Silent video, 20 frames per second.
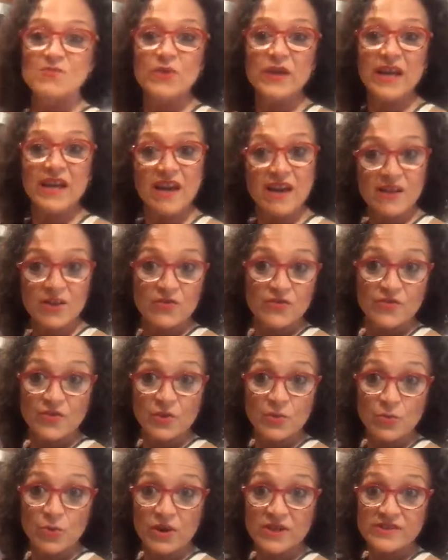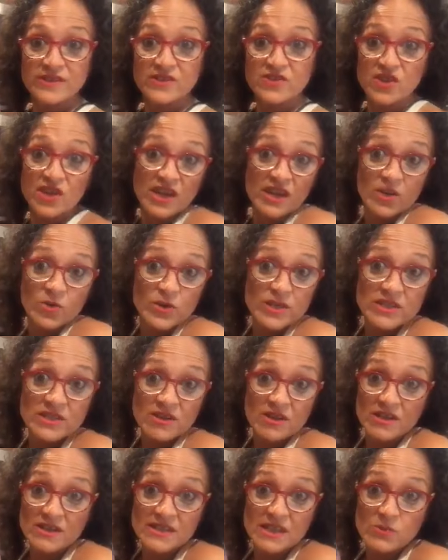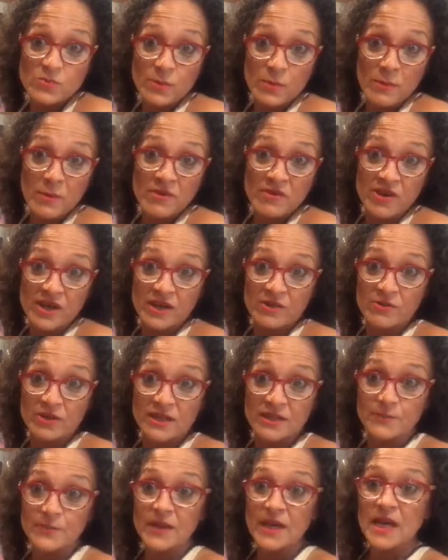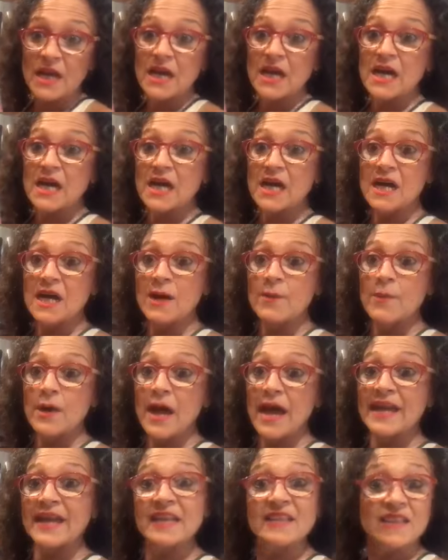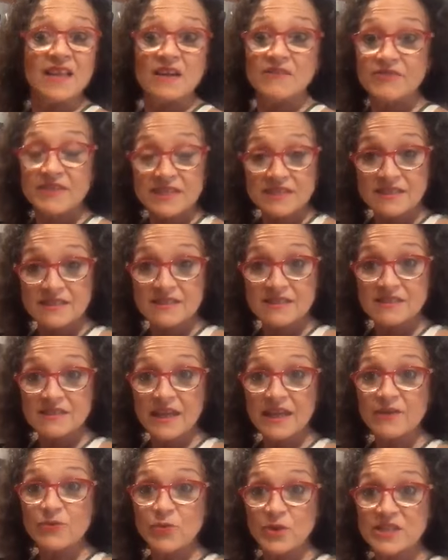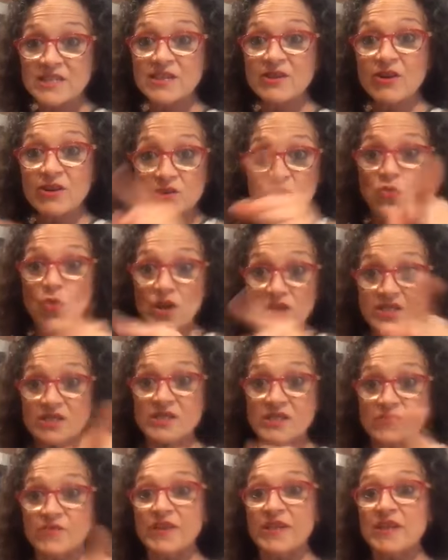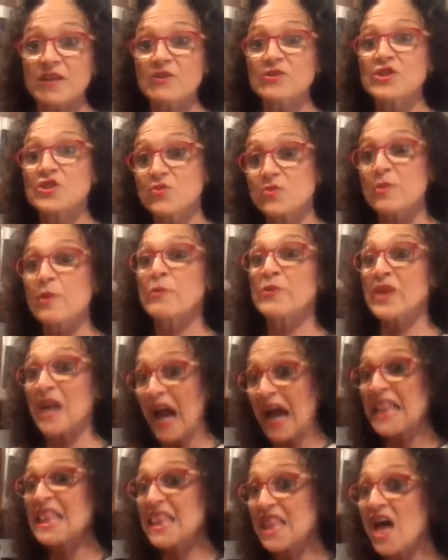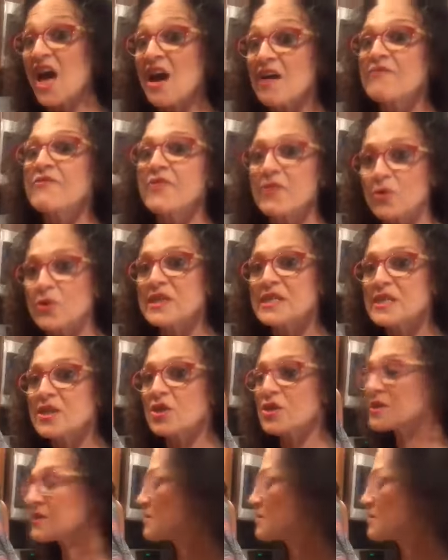when I got a food processor, I got a Cuisinart because that's what my mother had, right? And I loved it. And if Cuisinart is watching this video, just remember that I love Cuisinart.